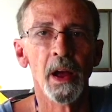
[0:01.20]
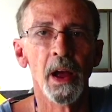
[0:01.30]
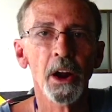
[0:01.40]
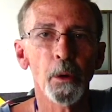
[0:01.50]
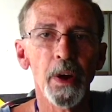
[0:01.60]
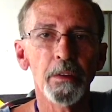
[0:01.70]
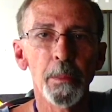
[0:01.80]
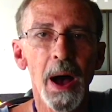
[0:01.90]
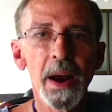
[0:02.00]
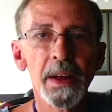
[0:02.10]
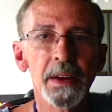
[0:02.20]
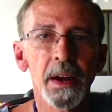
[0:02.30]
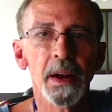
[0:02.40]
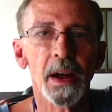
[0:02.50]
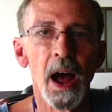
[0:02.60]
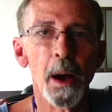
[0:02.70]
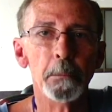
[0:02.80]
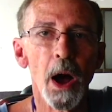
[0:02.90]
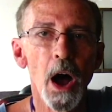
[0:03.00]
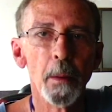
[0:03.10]
Hello everybody, I'm
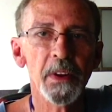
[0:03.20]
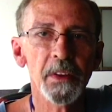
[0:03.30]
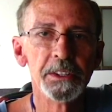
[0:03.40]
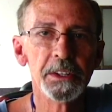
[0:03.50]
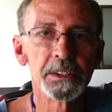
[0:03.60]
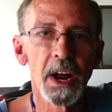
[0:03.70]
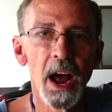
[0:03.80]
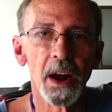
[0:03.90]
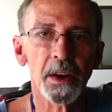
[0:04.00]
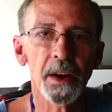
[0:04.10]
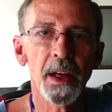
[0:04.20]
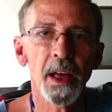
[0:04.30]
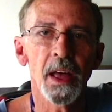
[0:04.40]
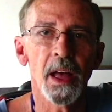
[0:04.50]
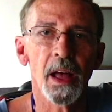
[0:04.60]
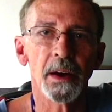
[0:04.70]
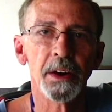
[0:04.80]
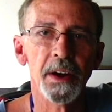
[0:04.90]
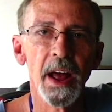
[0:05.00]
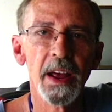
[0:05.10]
Bob and this is Thailand.
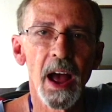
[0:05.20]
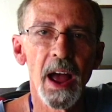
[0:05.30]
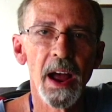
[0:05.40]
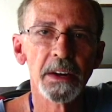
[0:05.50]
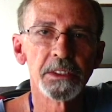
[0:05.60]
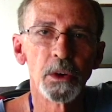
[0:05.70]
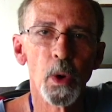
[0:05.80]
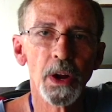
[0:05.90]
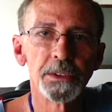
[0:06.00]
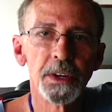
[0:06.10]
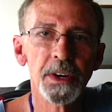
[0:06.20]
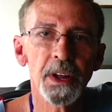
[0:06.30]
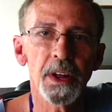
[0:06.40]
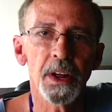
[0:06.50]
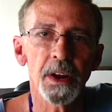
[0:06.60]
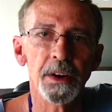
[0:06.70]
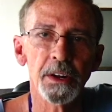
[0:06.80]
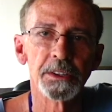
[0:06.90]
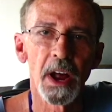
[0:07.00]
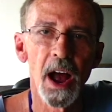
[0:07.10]
Today I asked the question,
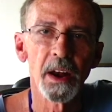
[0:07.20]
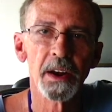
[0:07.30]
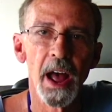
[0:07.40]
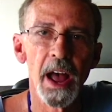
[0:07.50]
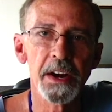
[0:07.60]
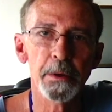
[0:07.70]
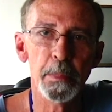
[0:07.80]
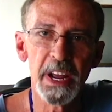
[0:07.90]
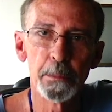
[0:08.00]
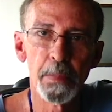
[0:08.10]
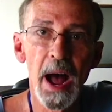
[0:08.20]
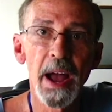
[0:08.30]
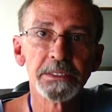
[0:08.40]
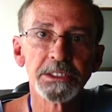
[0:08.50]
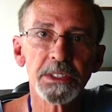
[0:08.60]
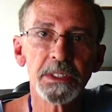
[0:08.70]
does Thailand hate big bikes?